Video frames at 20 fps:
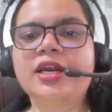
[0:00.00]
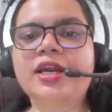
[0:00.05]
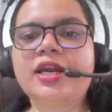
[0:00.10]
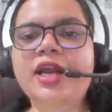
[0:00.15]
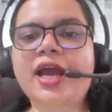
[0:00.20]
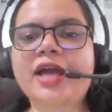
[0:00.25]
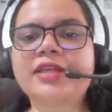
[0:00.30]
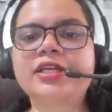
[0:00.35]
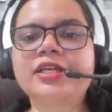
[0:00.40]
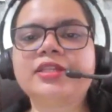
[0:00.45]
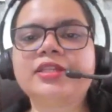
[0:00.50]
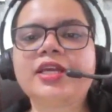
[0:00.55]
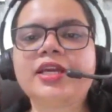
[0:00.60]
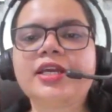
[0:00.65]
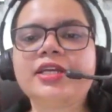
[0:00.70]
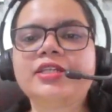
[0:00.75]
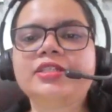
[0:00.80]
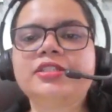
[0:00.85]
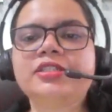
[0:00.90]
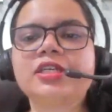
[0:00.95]
Rather,
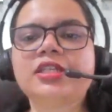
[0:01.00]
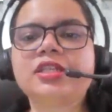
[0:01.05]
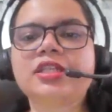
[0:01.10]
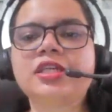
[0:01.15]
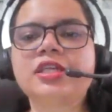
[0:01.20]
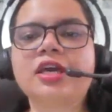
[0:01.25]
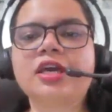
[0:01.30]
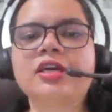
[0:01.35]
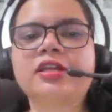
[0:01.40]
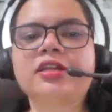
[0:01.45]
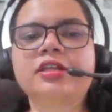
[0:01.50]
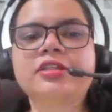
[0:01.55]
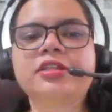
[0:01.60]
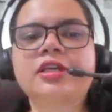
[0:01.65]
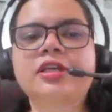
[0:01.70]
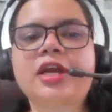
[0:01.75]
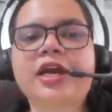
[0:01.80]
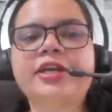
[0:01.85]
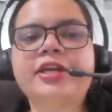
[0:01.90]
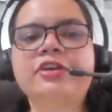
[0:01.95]
they just see
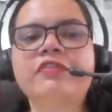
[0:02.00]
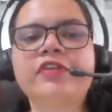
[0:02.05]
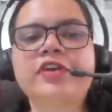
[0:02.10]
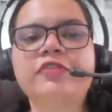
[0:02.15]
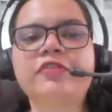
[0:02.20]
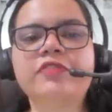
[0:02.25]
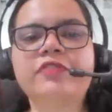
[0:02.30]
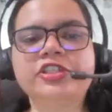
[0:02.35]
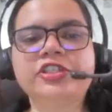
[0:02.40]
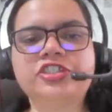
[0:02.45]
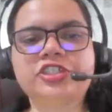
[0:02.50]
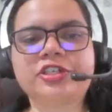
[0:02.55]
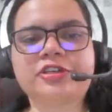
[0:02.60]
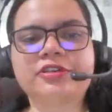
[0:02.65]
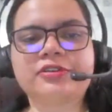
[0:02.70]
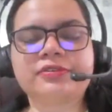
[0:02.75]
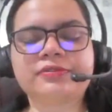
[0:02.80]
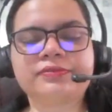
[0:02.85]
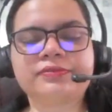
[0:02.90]
another kind of adventure.